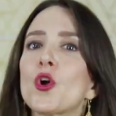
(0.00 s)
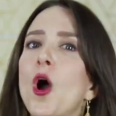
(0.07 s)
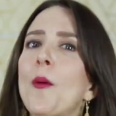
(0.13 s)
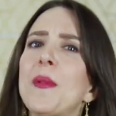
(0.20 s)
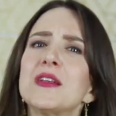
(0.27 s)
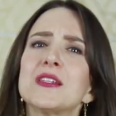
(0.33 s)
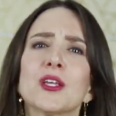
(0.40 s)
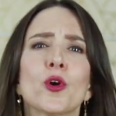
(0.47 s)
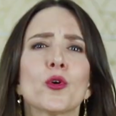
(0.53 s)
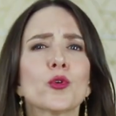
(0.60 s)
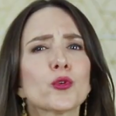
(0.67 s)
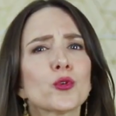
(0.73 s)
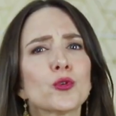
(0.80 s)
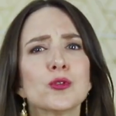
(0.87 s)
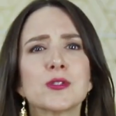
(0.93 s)
Commenting on
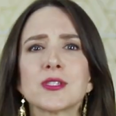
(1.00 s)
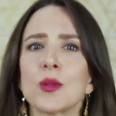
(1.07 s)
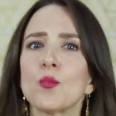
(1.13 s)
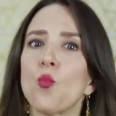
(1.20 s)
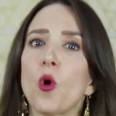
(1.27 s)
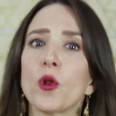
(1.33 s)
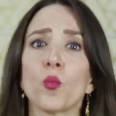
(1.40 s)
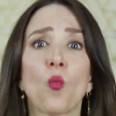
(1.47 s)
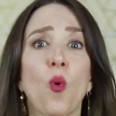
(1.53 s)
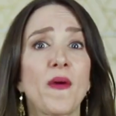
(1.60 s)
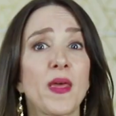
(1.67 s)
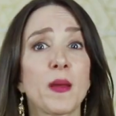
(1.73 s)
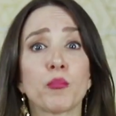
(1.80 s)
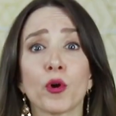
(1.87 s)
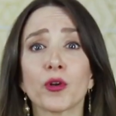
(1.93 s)
who said what and why
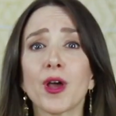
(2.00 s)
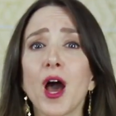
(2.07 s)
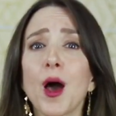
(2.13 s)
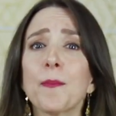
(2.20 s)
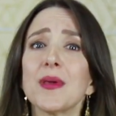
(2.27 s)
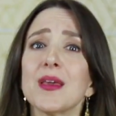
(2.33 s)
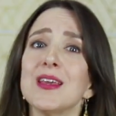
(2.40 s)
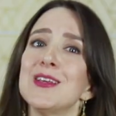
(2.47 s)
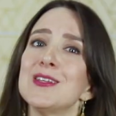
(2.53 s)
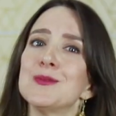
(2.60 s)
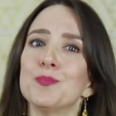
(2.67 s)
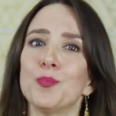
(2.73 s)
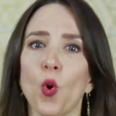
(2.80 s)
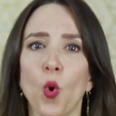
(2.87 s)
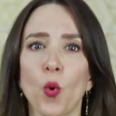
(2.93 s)
they broke up is
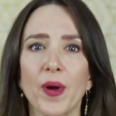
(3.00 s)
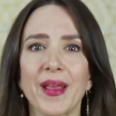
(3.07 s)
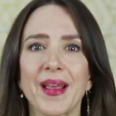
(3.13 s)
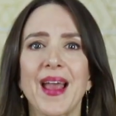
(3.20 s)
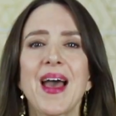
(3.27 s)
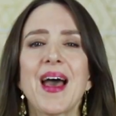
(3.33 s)
boring.